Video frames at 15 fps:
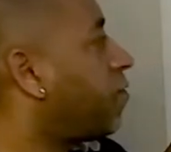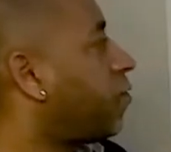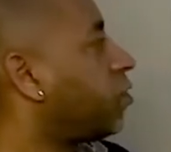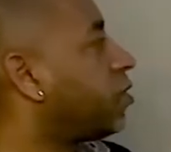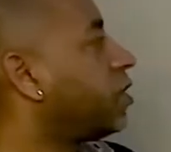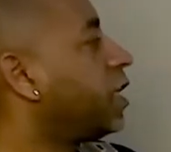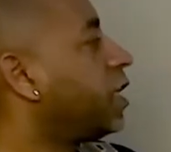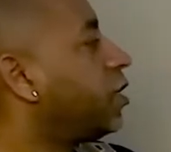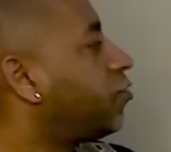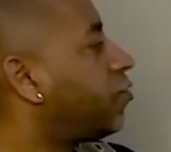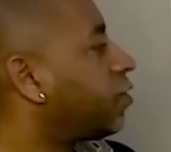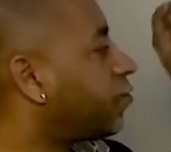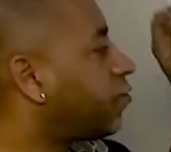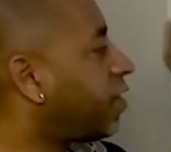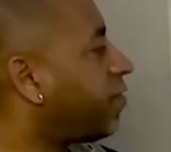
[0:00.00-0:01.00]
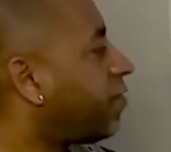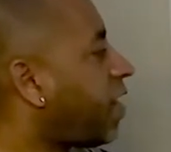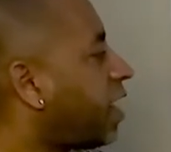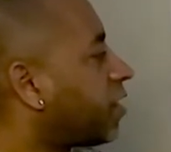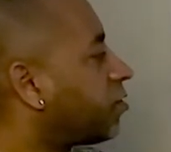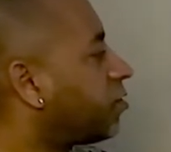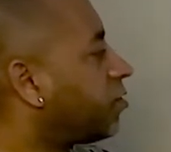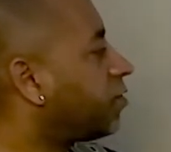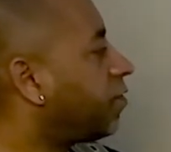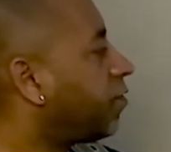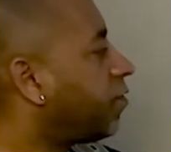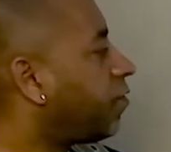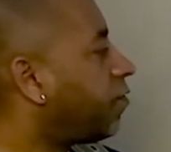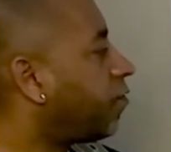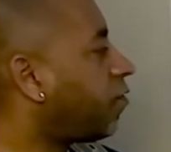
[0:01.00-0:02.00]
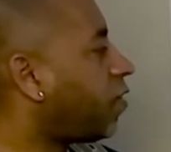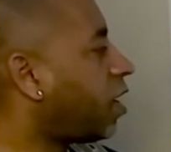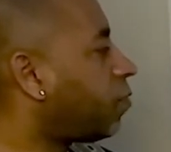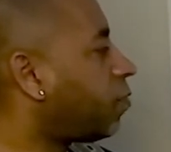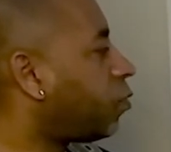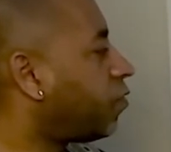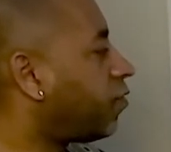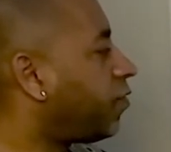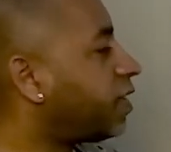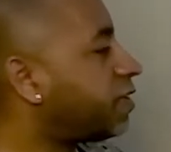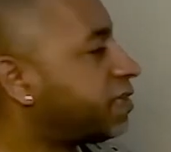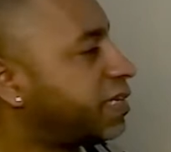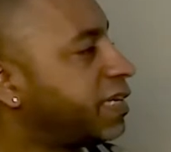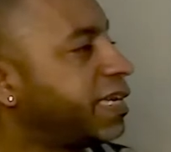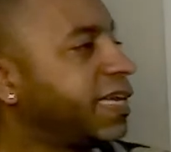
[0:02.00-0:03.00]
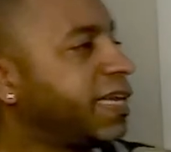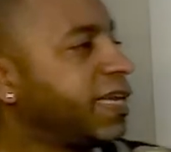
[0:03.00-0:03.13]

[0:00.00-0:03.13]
for the interest rate factor, variable fixed.